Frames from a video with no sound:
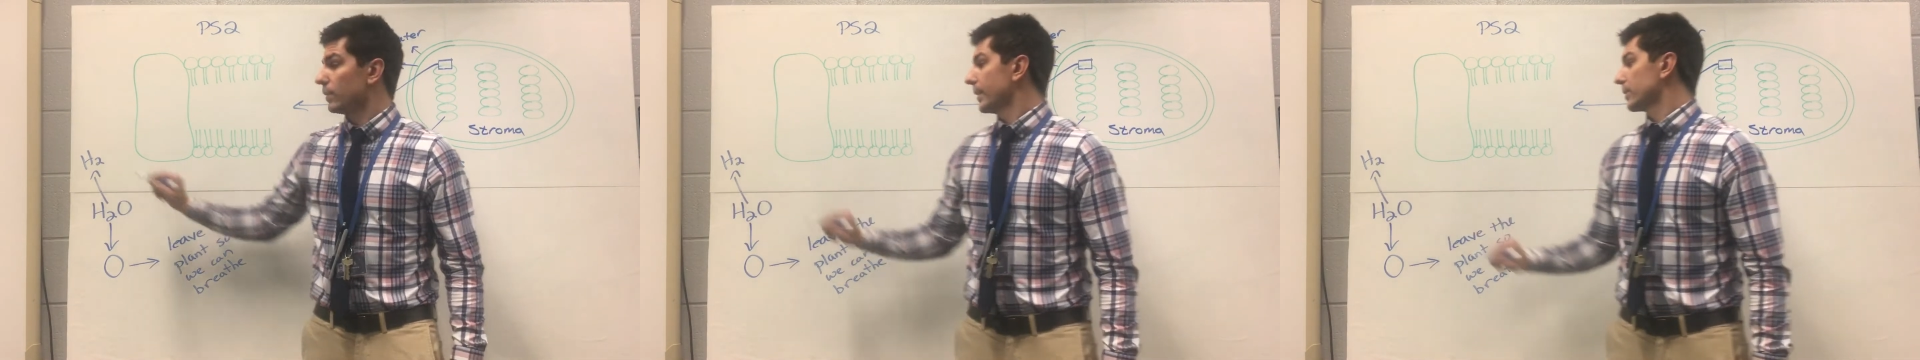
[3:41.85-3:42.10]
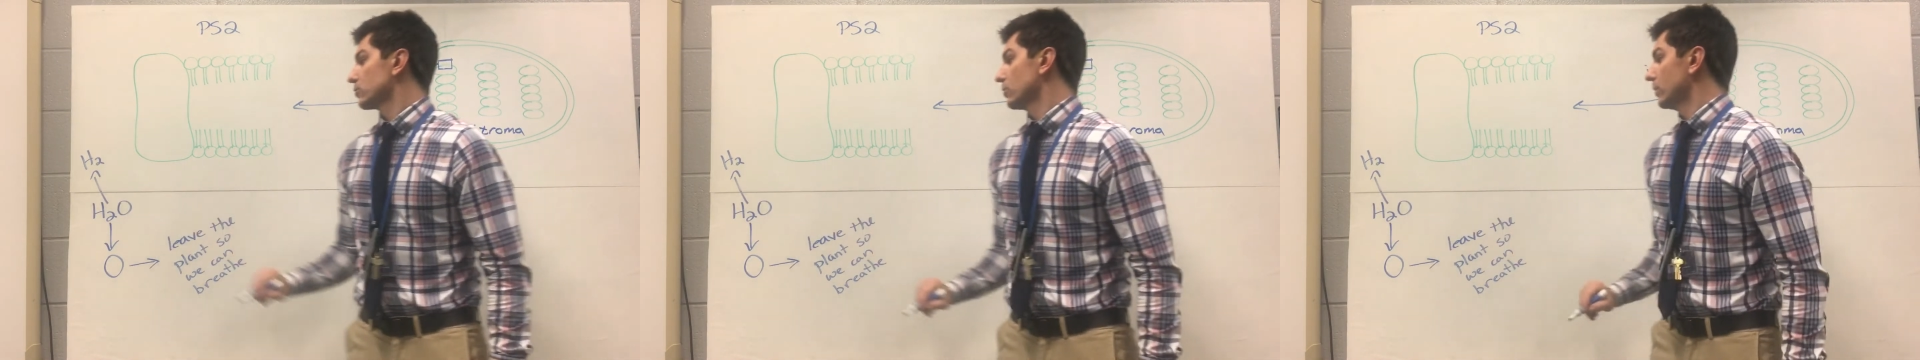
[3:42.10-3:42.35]

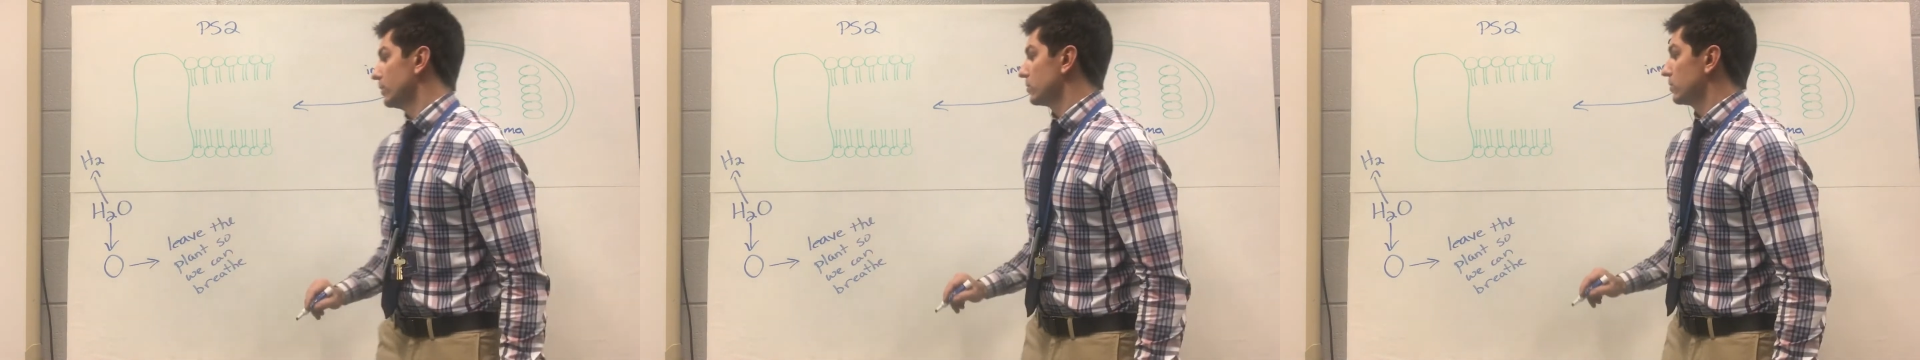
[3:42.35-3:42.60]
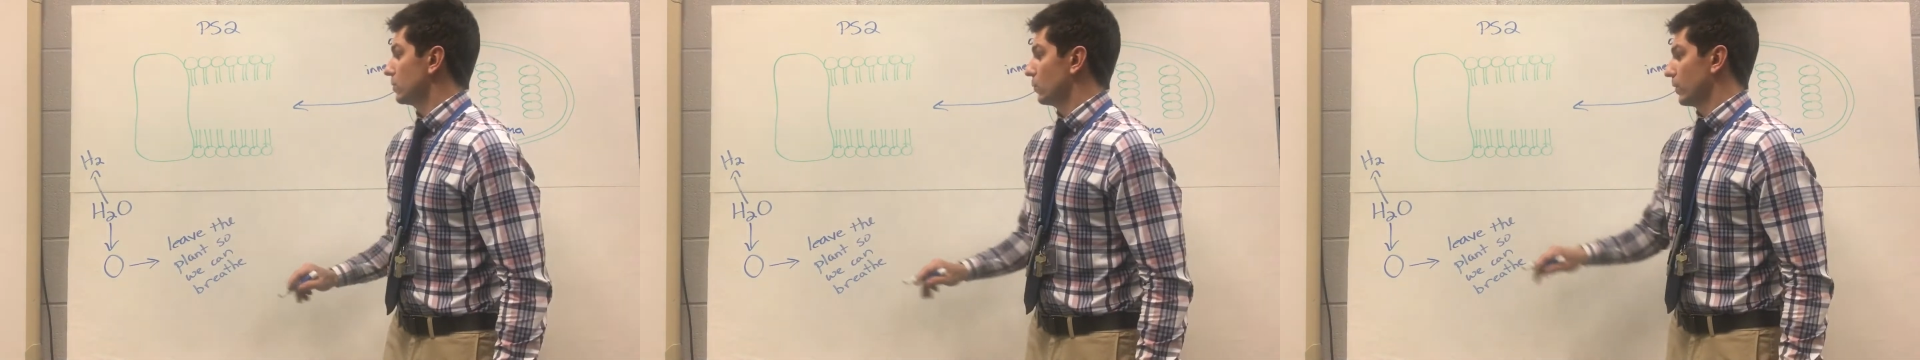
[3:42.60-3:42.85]

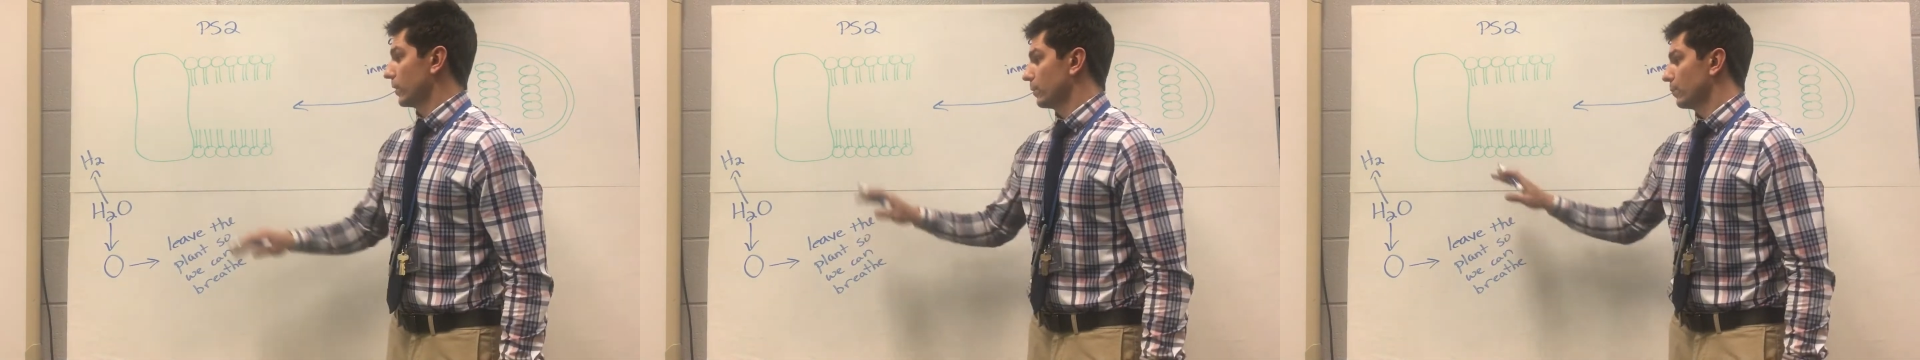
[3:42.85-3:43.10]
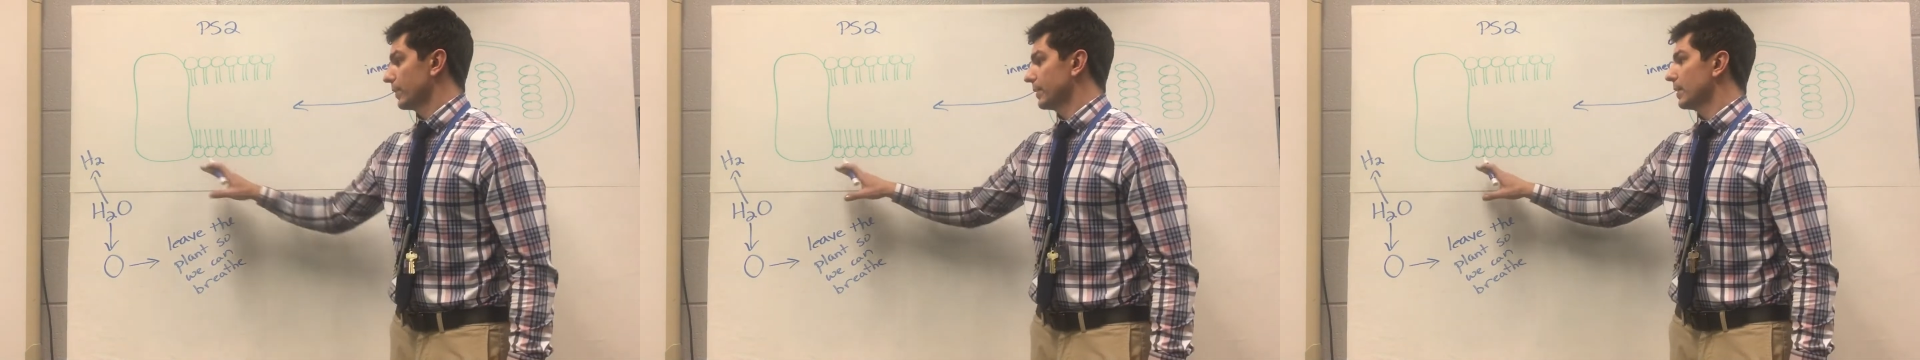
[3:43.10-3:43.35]
electrons. We're going
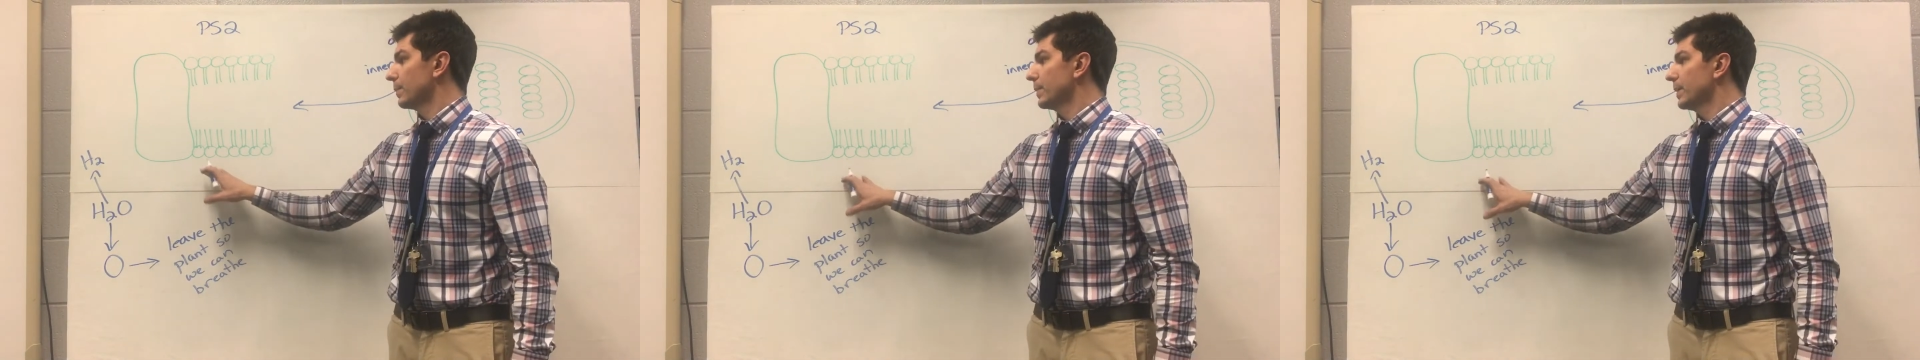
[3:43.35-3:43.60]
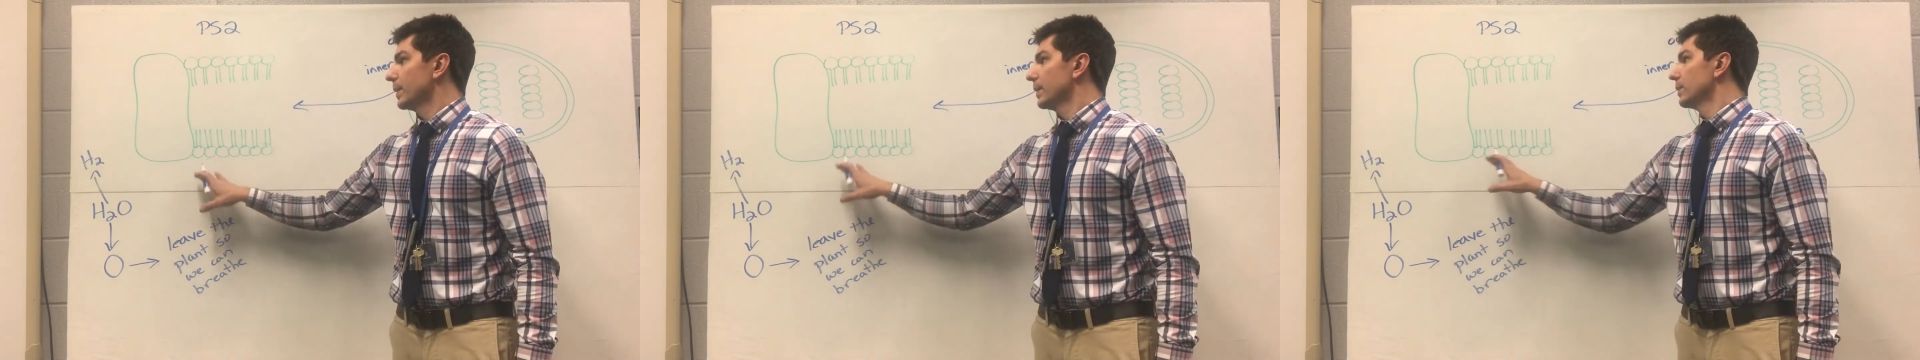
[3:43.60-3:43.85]
to bring them
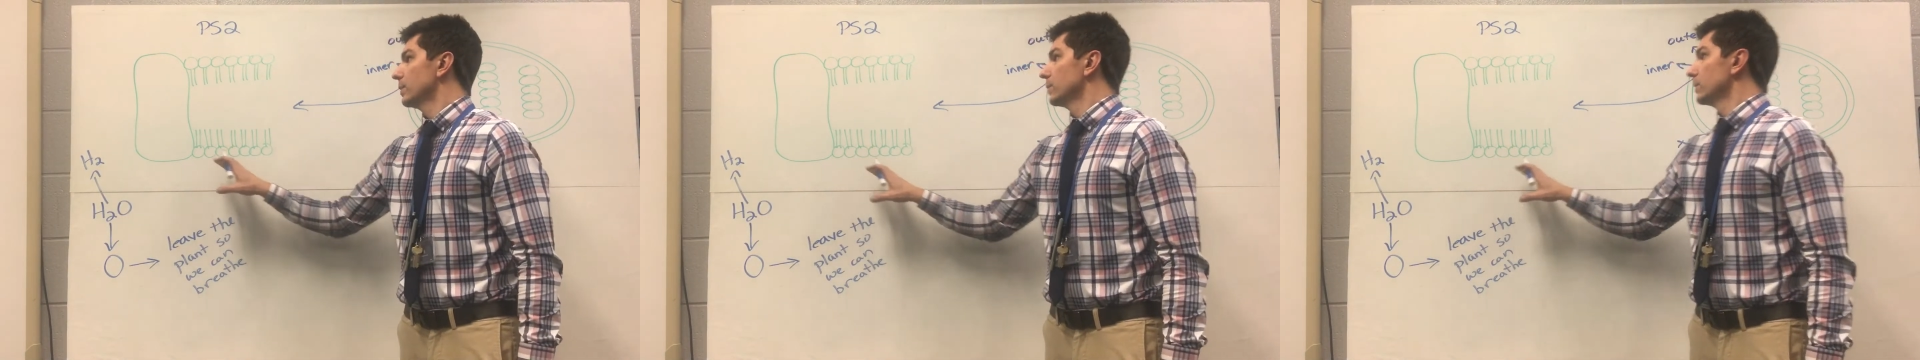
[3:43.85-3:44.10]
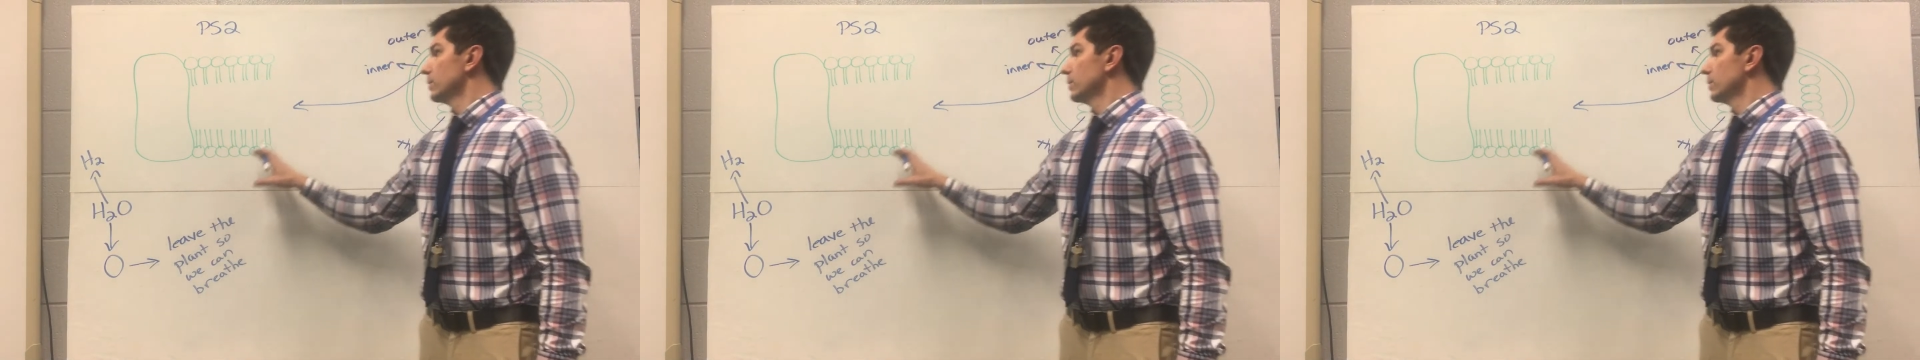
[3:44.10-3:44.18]
in